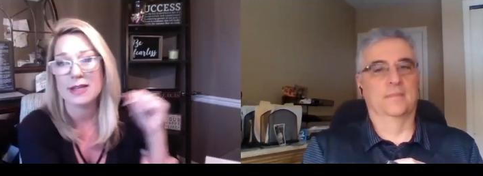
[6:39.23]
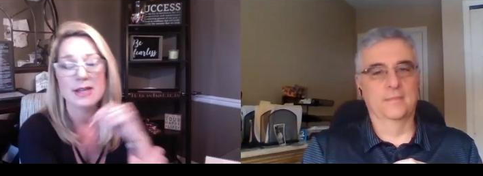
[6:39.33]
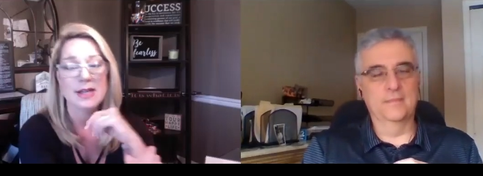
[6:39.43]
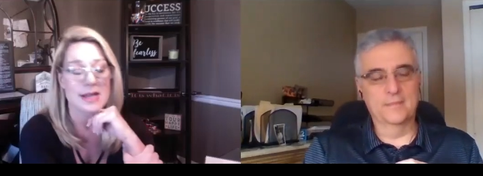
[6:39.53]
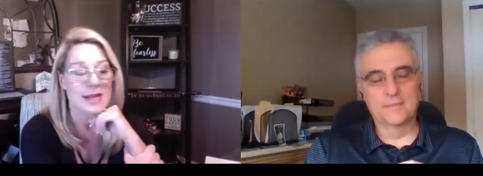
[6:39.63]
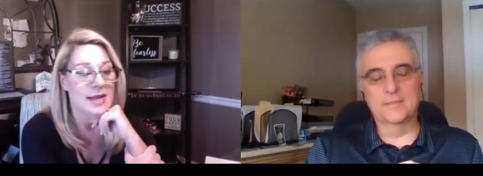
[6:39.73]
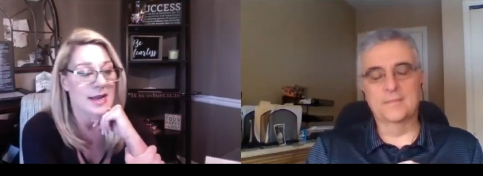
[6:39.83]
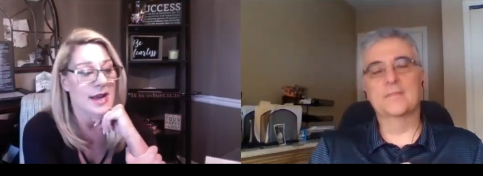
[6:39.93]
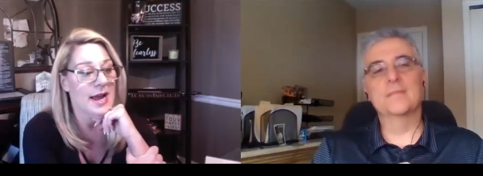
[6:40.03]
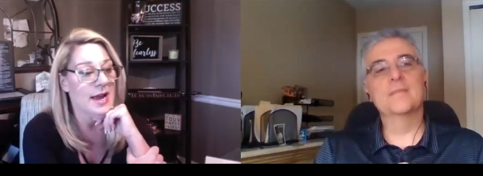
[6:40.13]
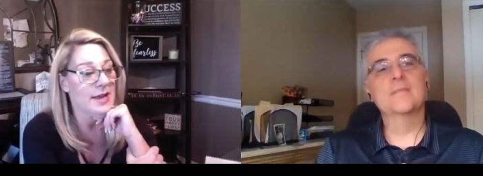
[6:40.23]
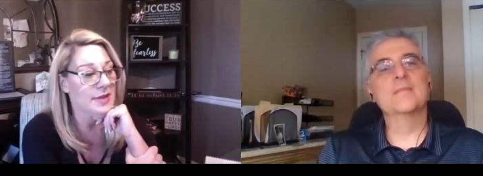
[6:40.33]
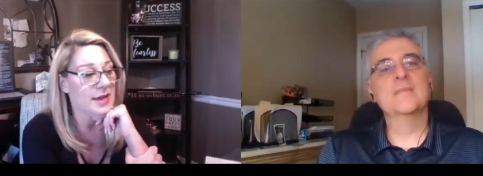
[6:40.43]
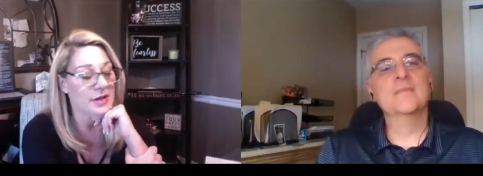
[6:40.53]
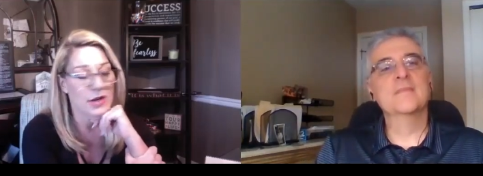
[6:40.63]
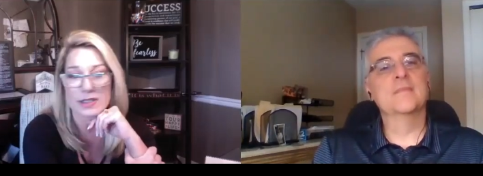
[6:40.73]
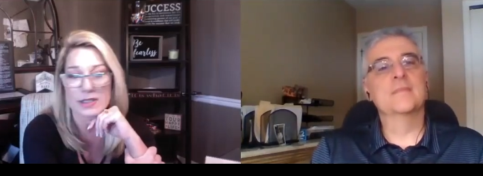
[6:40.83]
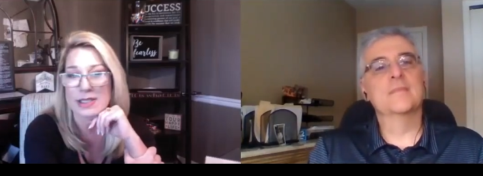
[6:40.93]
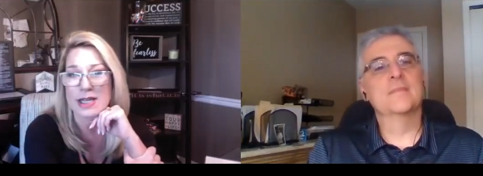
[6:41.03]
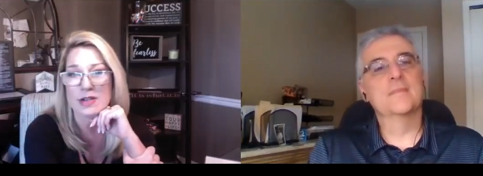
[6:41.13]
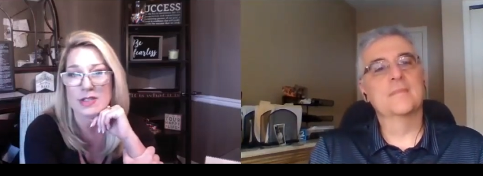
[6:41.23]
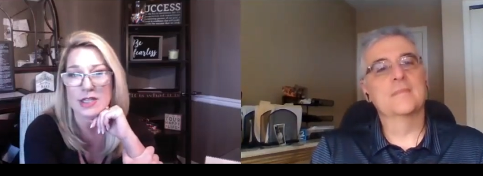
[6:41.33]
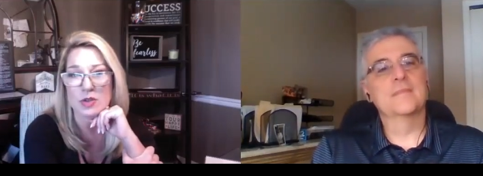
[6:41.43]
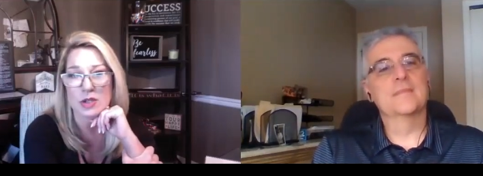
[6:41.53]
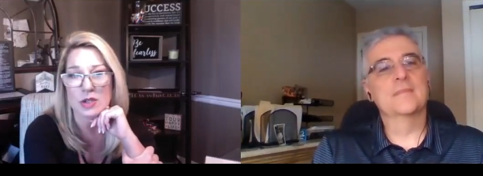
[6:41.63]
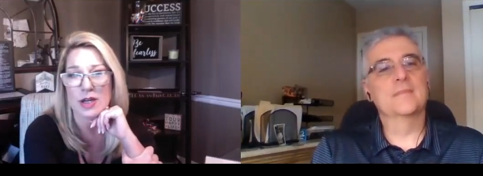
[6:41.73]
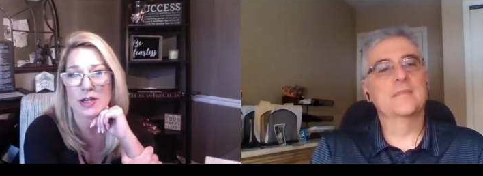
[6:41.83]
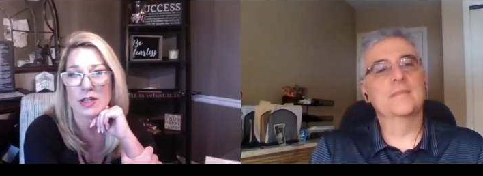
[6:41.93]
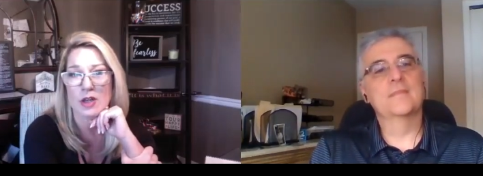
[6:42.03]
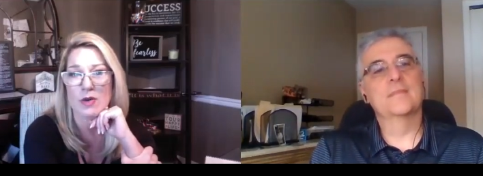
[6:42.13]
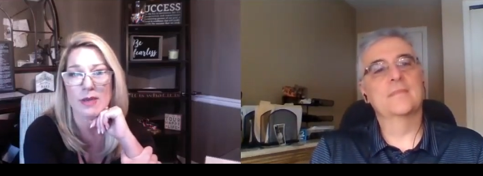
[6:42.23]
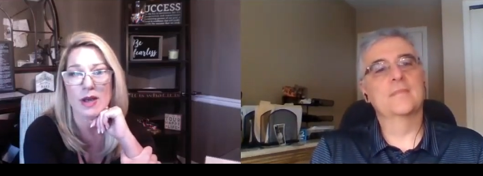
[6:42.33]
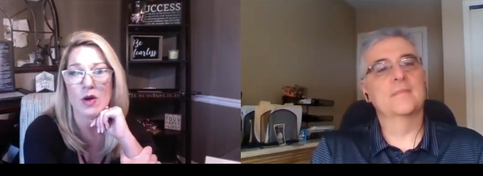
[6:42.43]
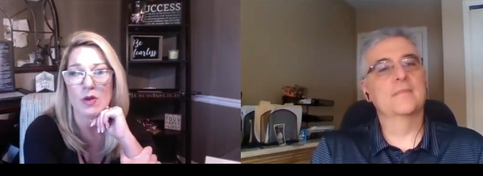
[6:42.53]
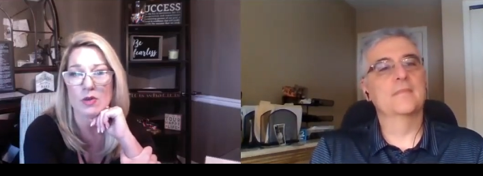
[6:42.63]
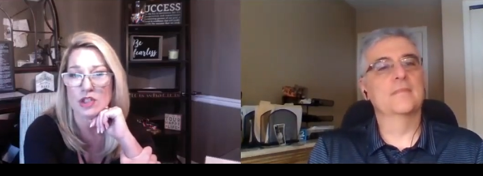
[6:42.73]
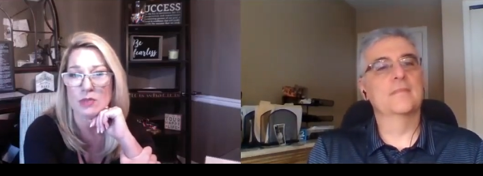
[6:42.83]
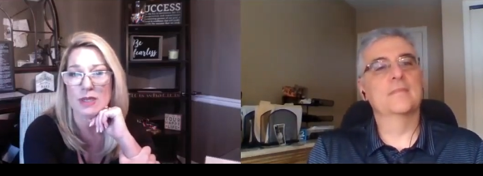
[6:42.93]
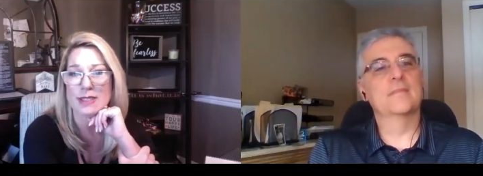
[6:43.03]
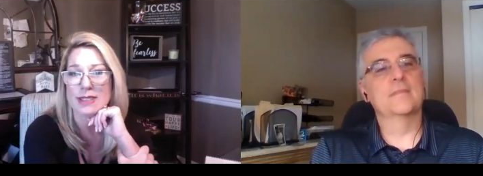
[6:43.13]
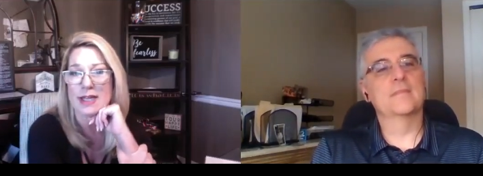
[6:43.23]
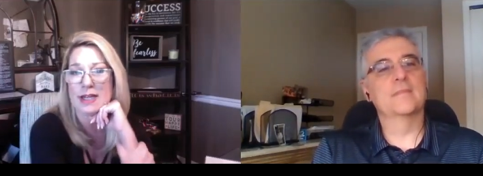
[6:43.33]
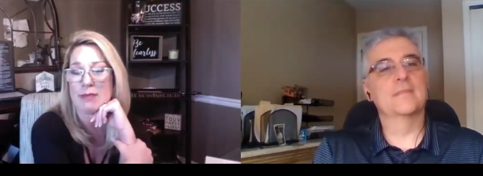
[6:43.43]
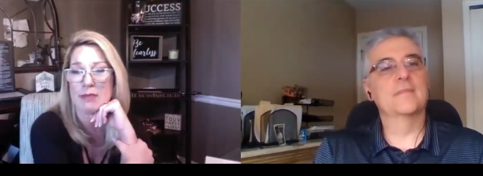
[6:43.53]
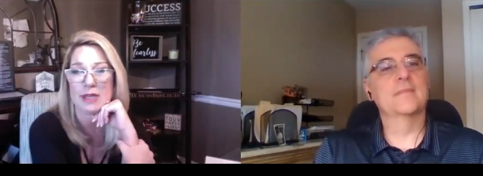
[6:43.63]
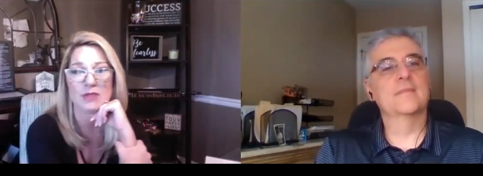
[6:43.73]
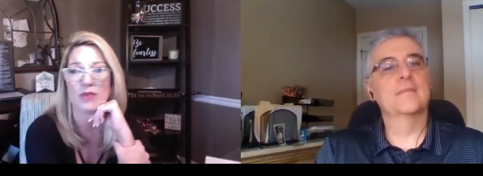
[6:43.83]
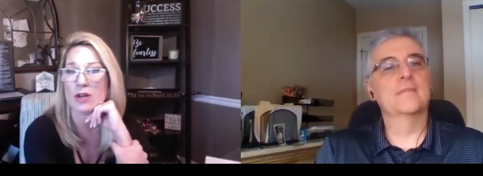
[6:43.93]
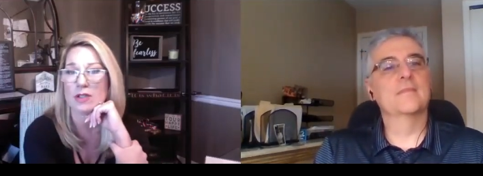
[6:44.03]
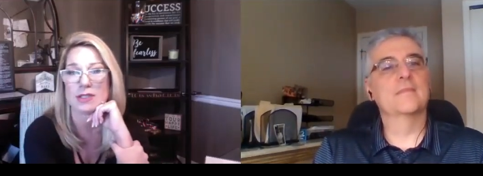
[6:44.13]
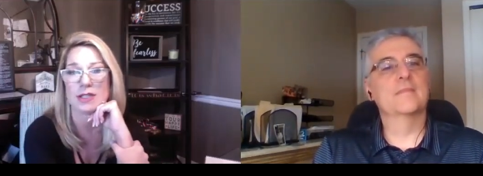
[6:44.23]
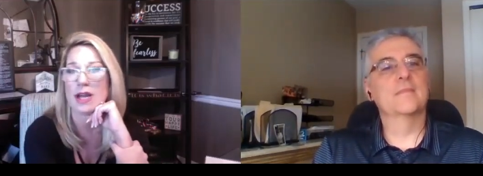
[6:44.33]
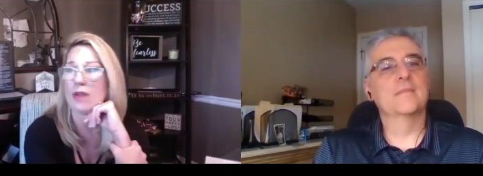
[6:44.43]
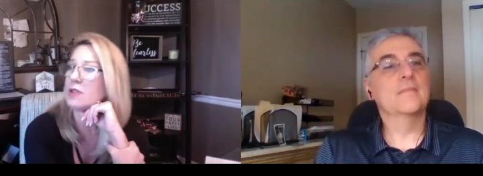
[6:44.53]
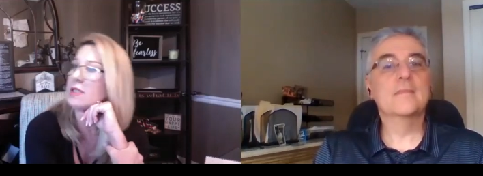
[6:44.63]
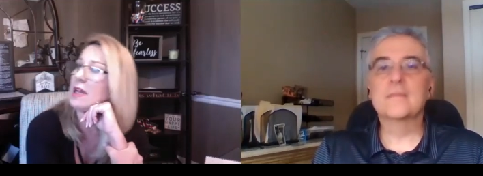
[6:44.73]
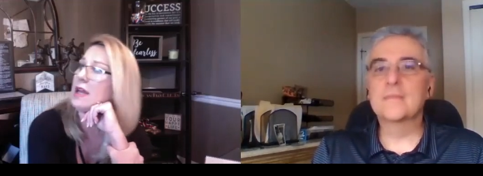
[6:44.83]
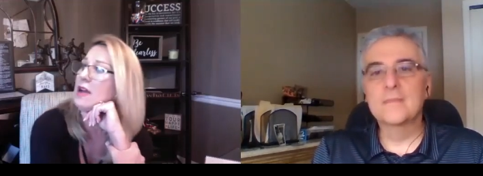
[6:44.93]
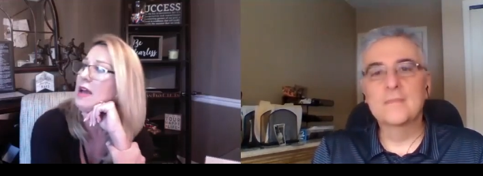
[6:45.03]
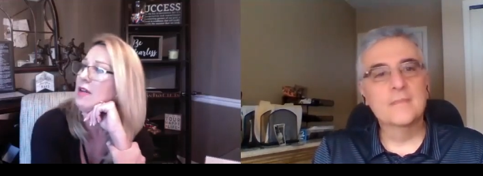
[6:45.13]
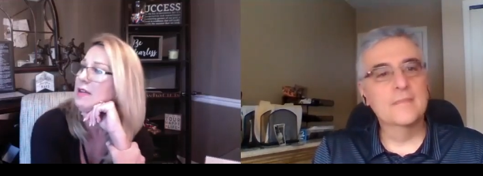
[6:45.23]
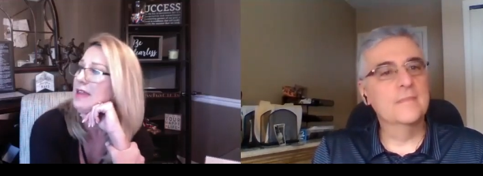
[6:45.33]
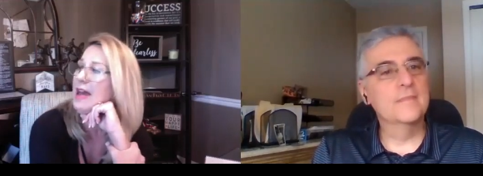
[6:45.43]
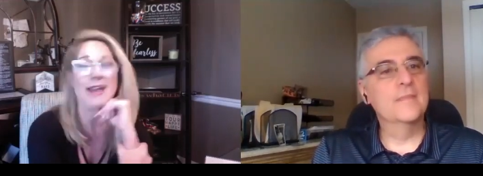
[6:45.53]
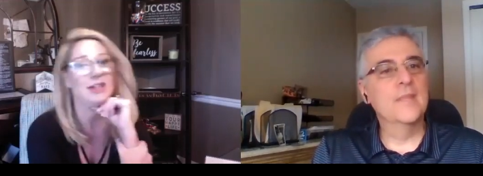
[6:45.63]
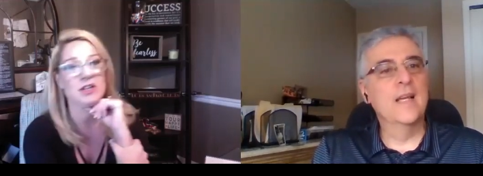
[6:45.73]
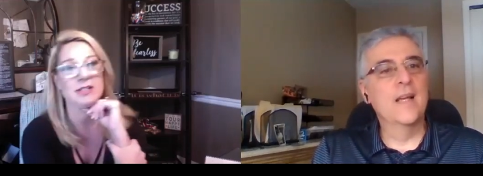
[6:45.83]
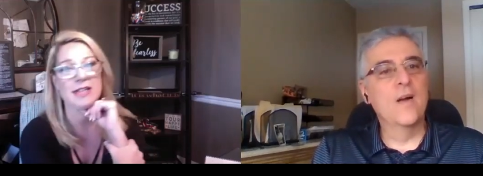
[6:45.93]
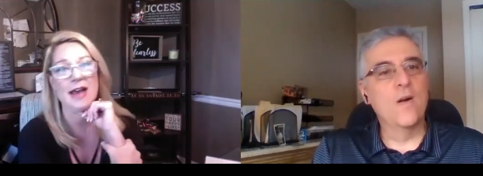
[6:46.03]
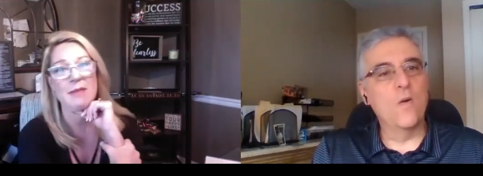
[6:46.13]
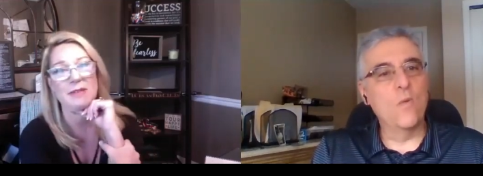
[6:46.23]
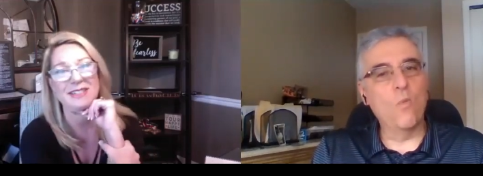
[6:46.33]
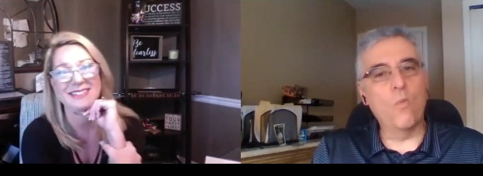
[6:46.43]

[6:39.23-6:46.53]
Speaker 1: Mm-hmm. And then got to stand on stage with her, and lo and behold, she plays second and I placed first. And I was like, how did that just happen?